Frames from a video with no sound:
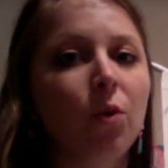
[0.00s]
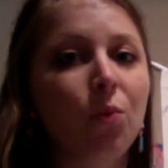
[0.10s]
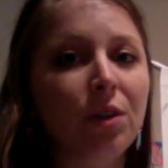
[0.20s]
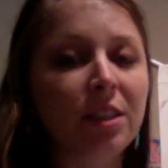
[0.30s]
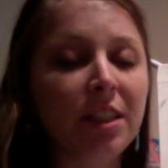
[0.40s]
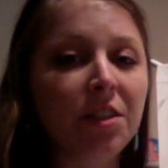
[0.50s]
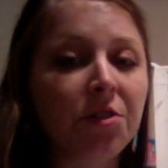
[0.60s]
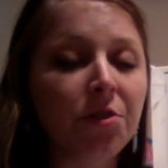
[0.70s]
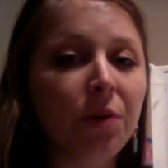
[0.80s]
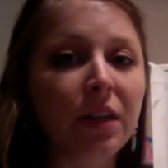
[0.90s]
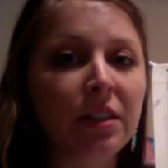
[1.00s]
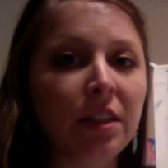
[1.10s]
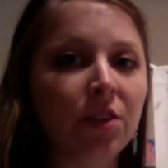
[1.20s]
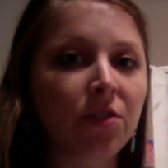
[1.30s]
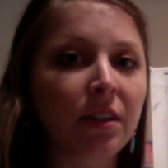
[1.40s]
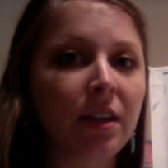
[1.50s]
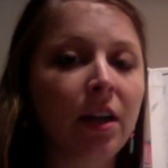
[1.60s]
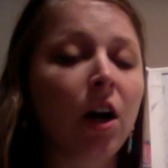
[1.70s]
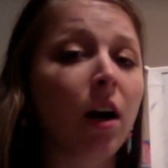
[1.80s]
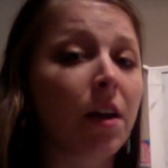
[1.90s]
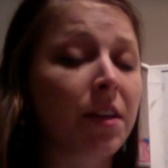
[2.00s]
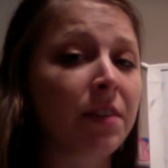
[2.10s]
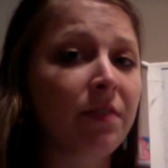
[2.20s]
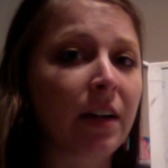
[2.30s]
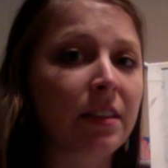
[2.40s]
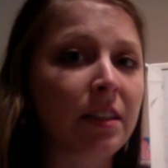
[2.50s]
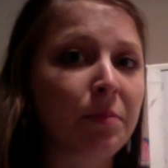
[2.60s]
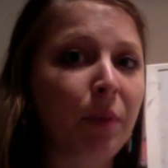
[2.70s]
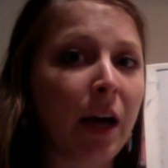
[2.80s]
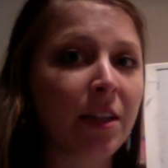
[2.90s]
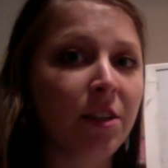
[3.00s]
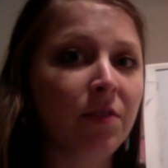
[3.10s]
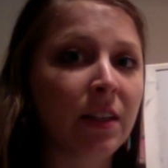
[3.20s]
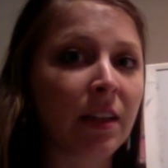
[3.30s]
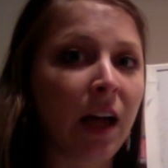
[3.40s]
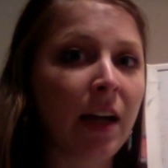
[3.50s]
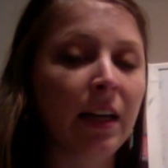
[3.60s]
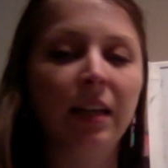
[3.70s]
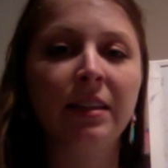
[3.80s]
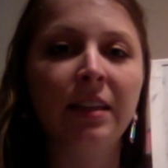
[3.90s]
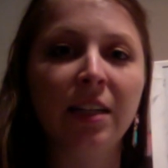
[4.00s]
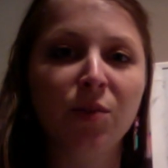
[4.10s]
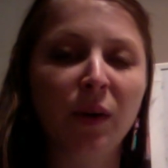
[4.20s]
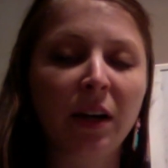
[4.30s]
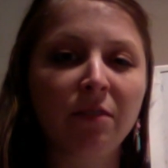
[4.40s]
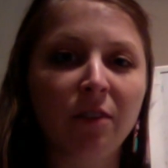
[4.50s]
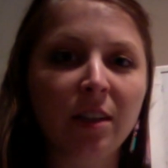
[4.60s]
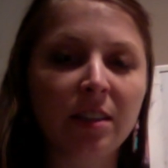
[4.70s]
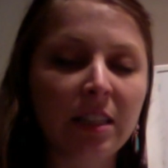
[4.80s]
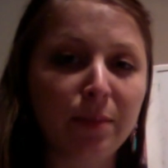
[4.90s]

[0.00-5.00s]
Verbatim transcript: When D2 and D3 are then affected by UV light, that's what converts these